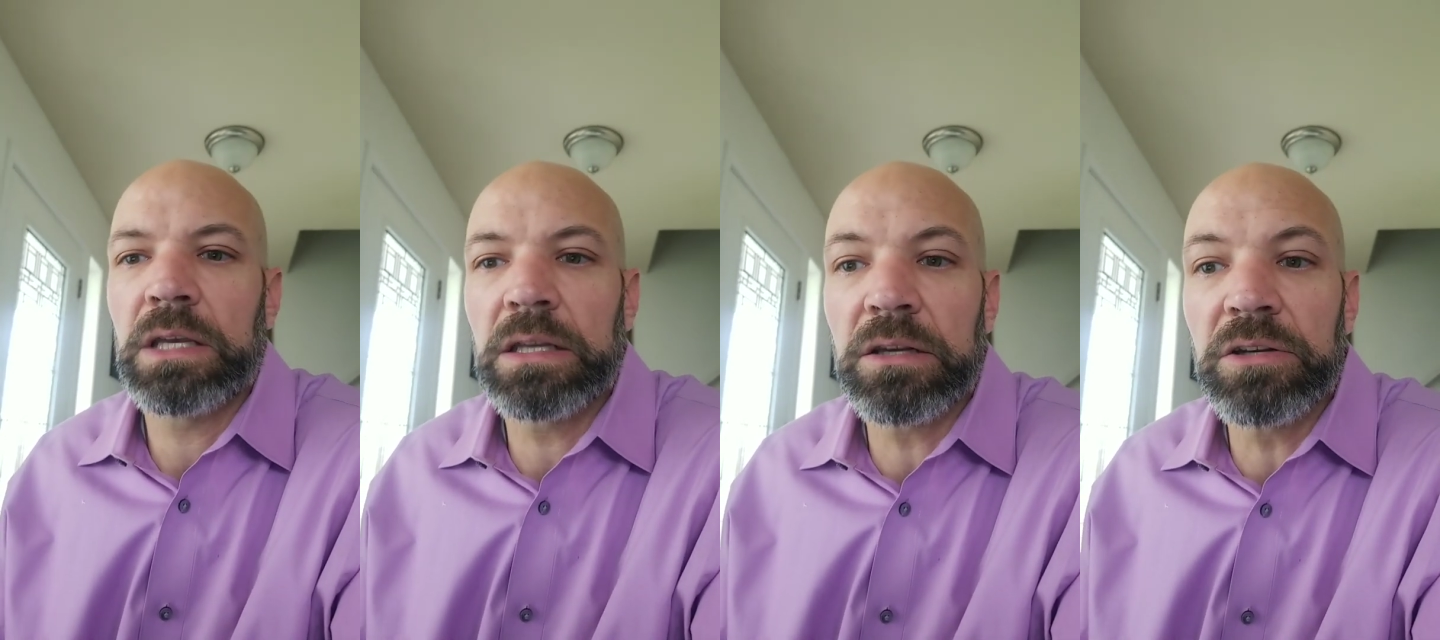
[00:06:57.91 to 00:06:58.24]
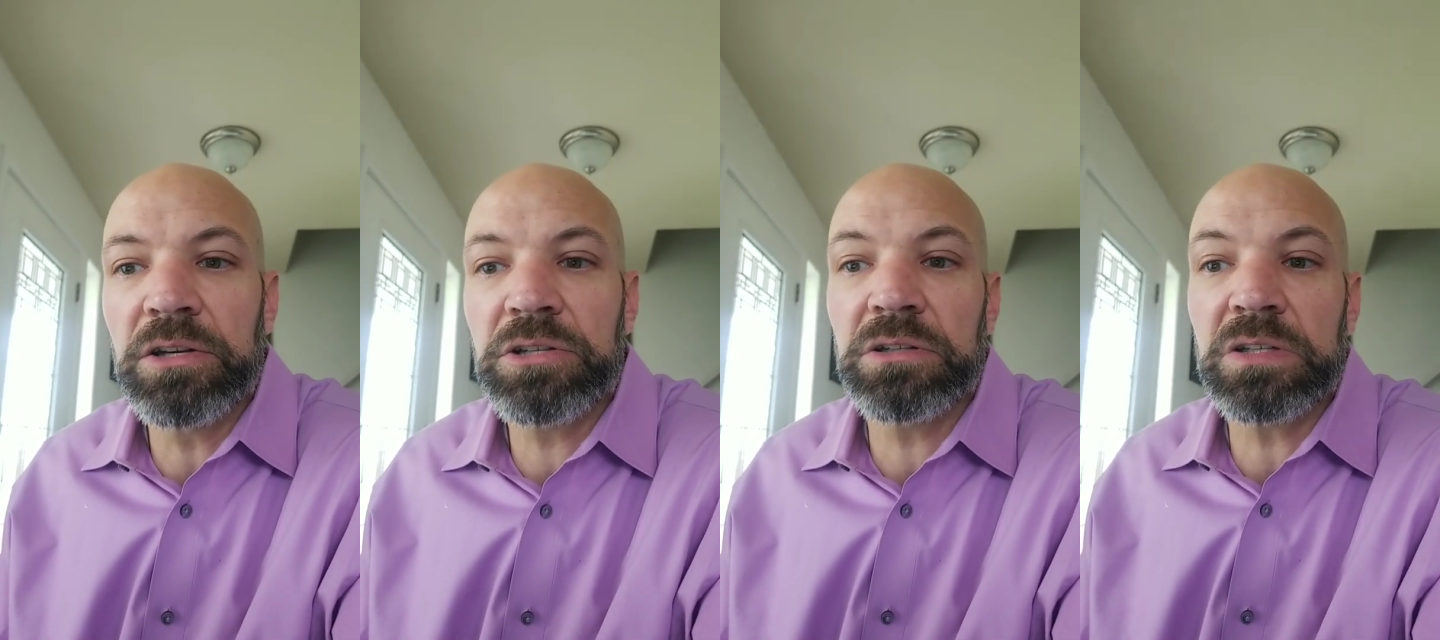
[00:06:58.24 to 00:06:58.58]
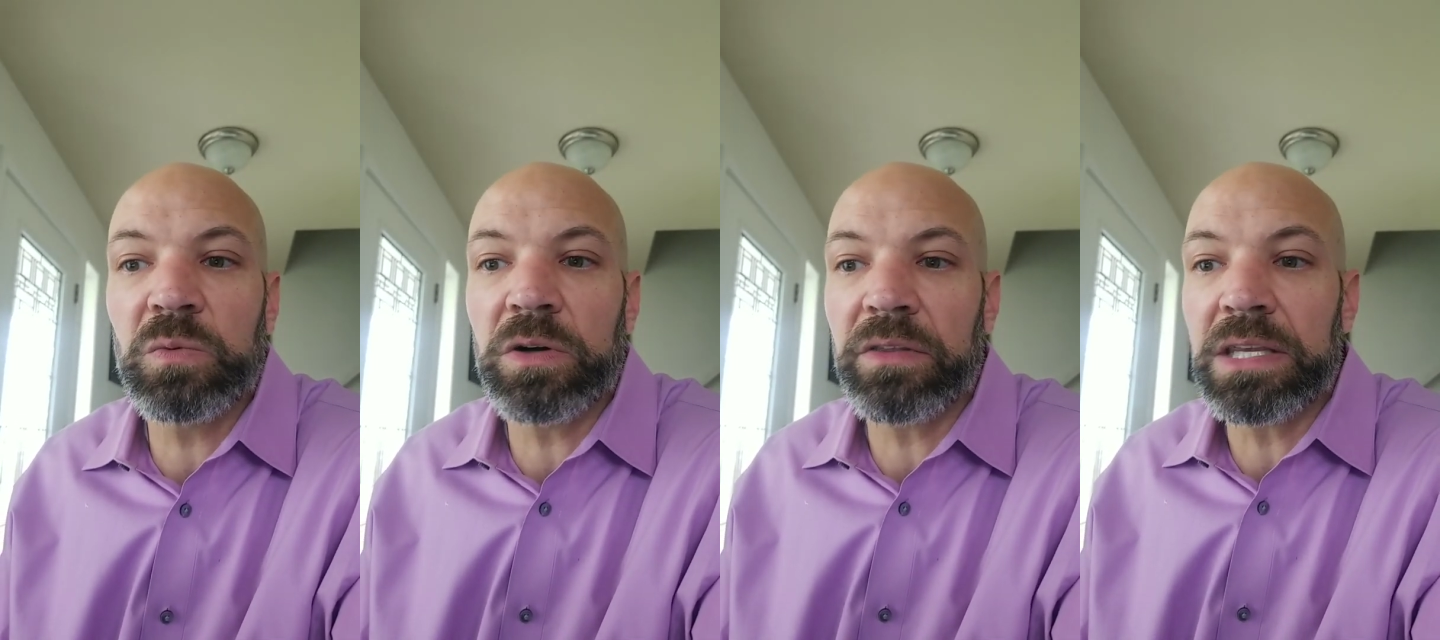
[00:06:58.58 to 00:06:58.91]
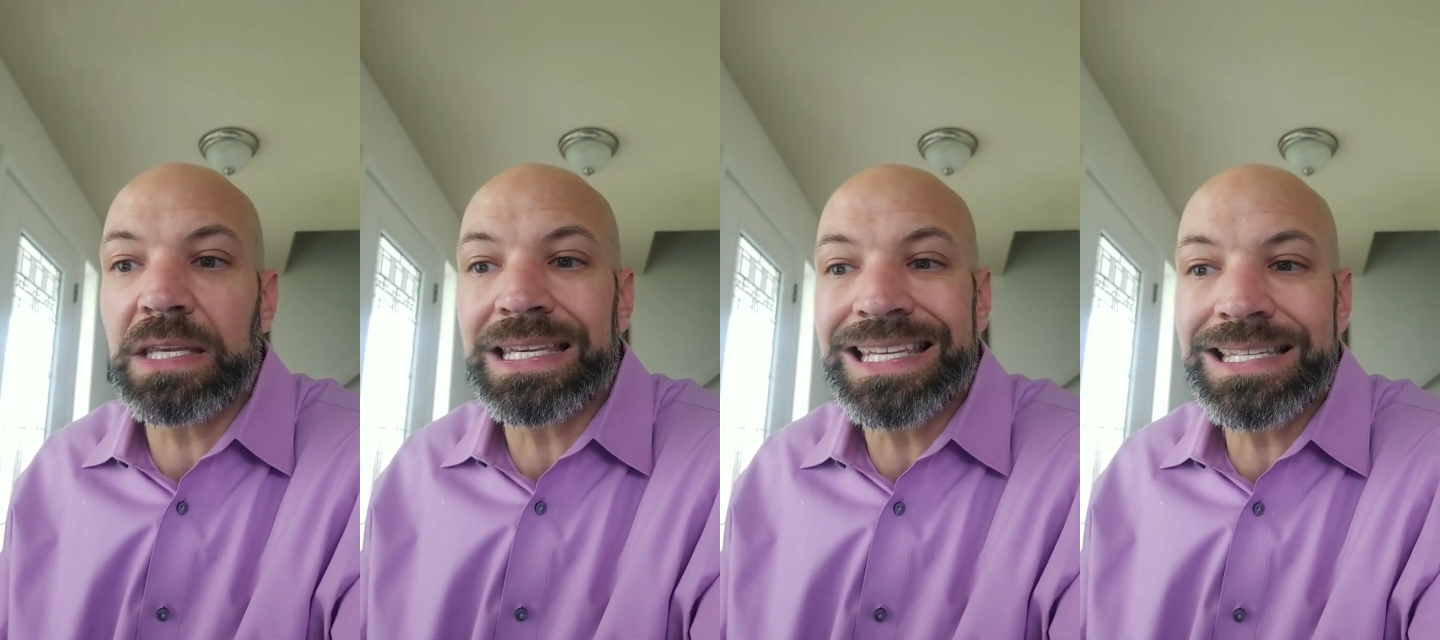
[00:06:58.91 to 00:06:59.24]
In addition, it's one of
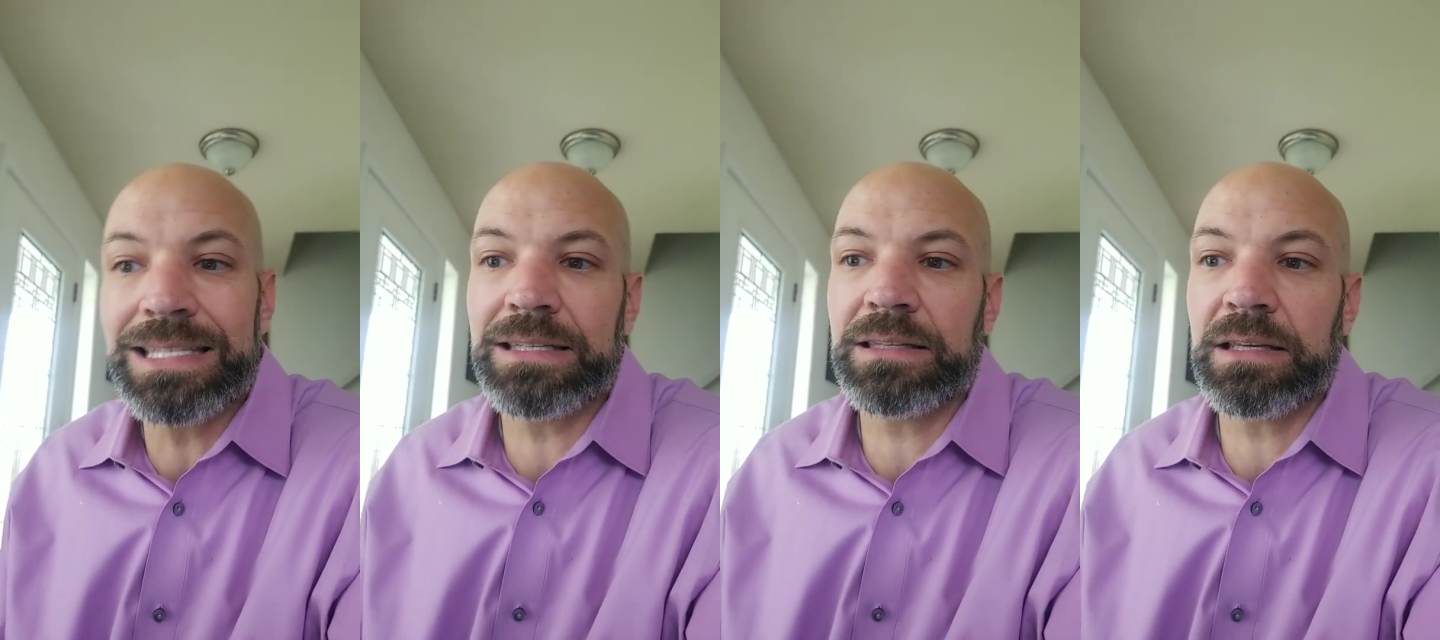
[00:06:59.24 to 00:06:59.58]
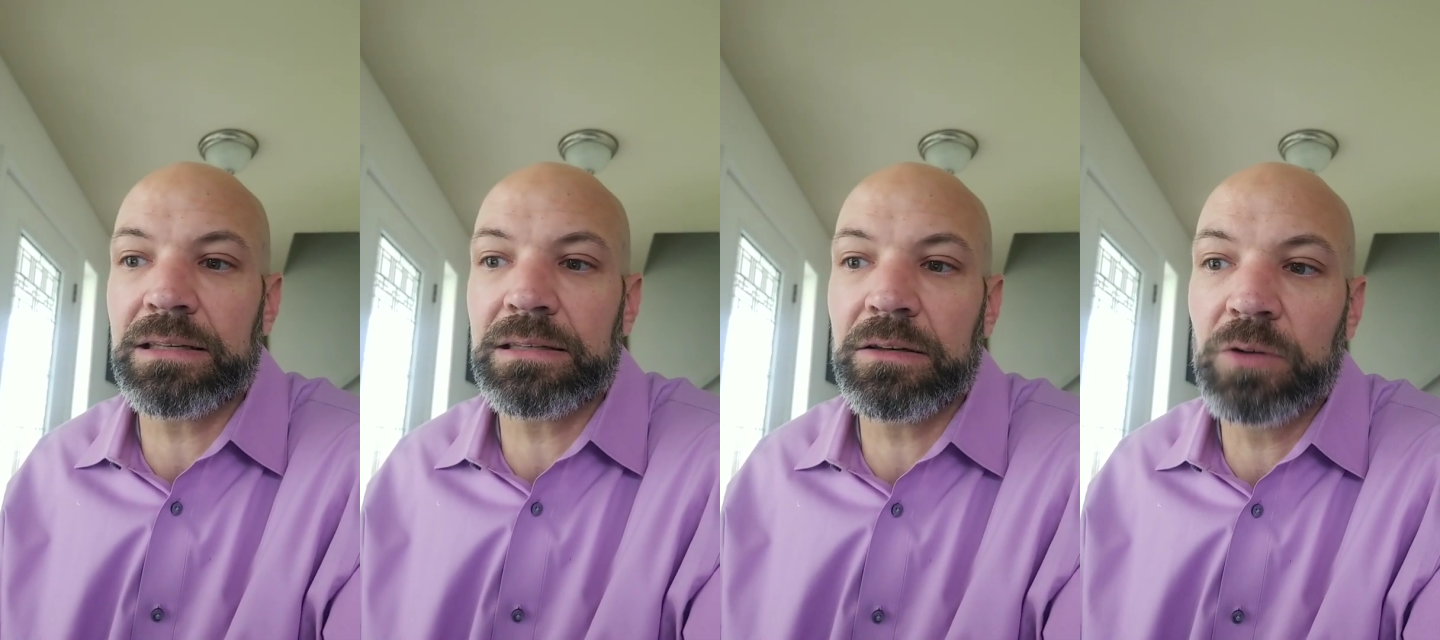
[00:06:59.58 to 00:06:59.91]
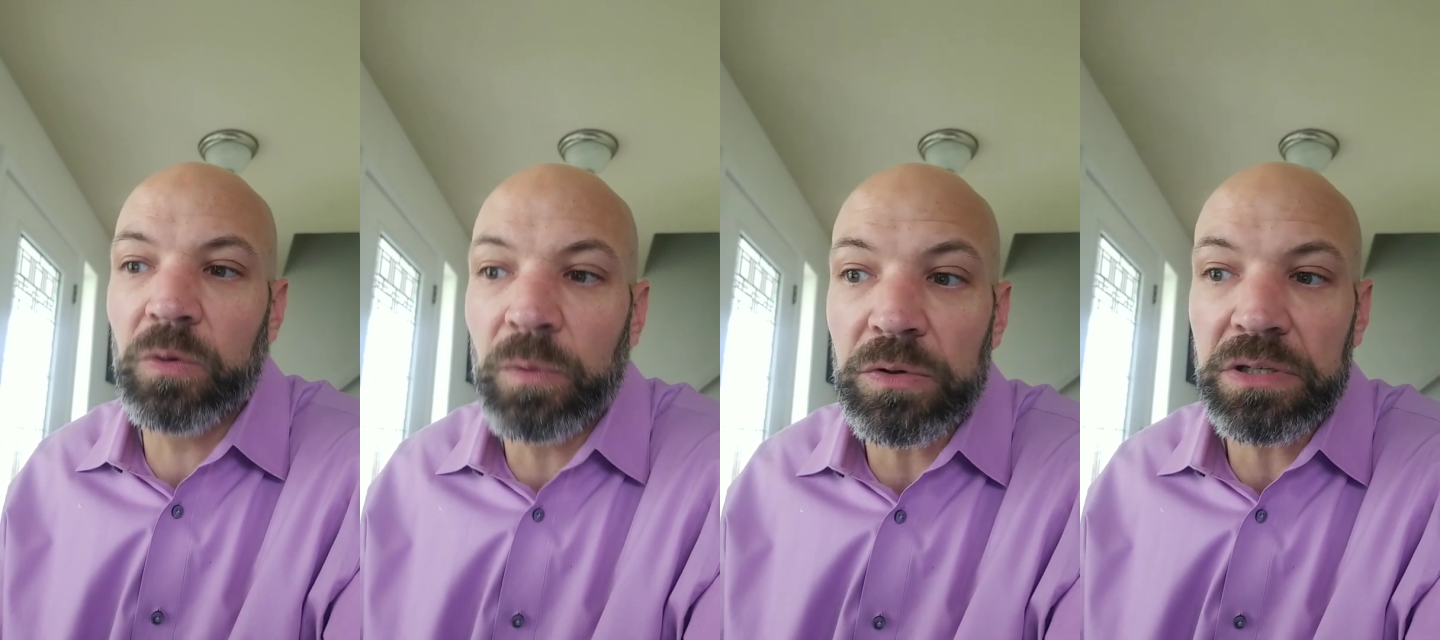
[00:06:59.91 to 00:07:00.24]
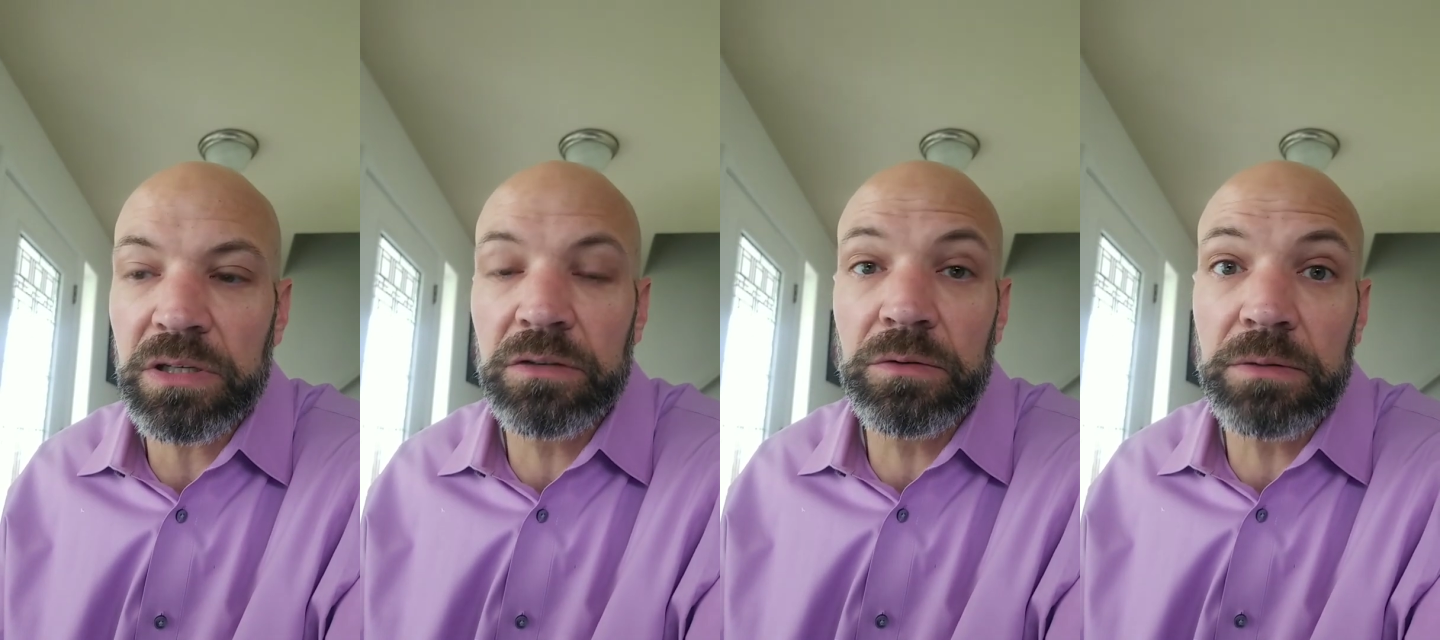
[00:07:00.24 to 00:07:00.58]
the easiest things that
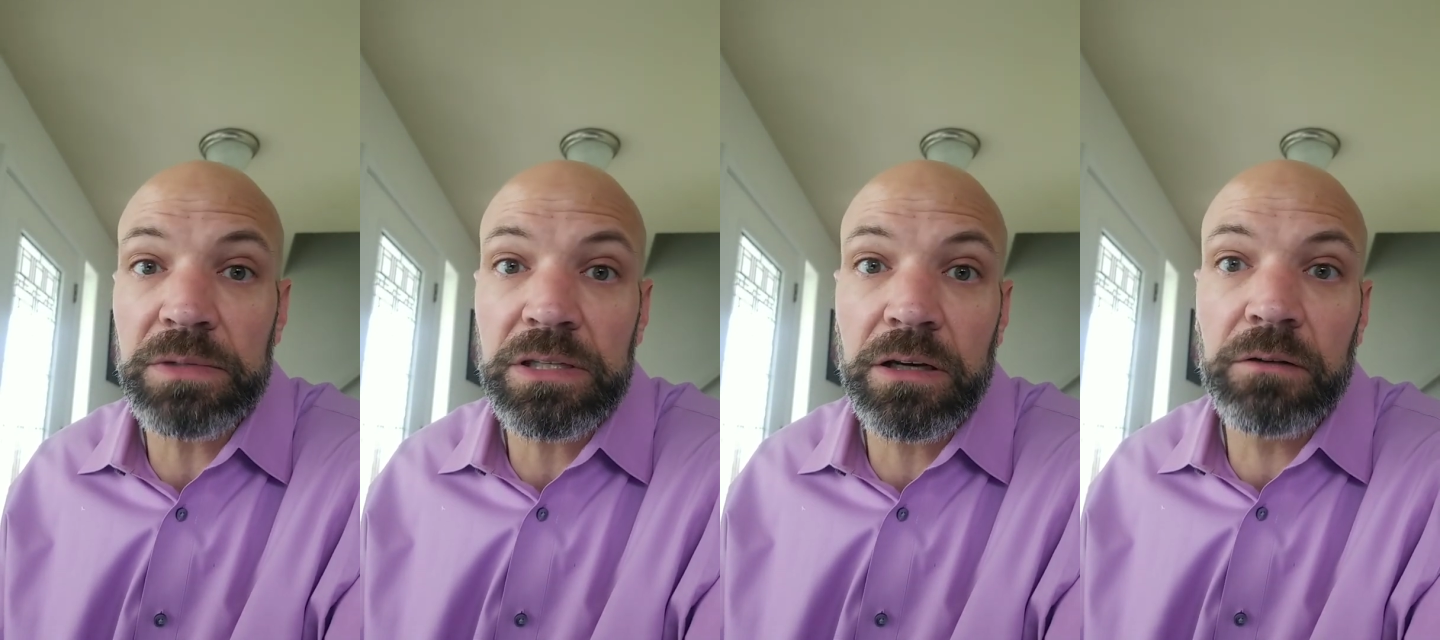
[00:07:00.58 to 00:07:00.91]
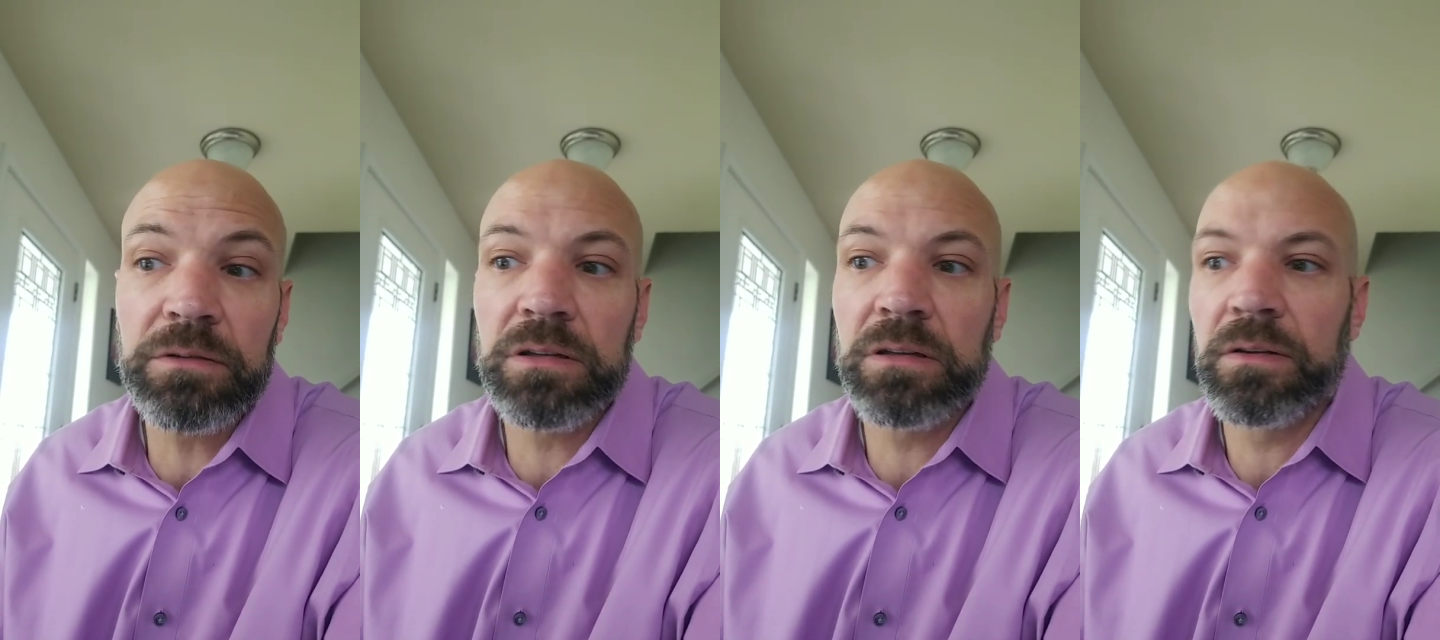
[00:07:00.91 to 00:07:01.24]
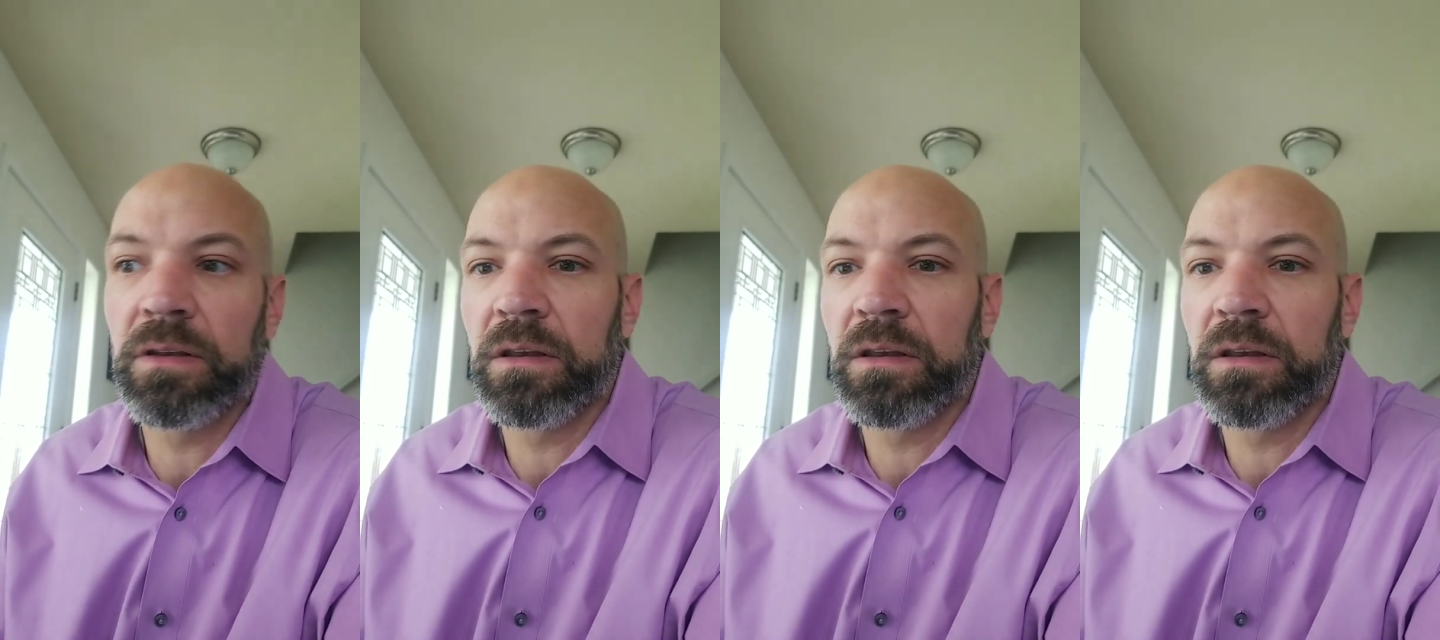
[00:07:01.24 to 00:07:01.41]
homeowners can do themselves.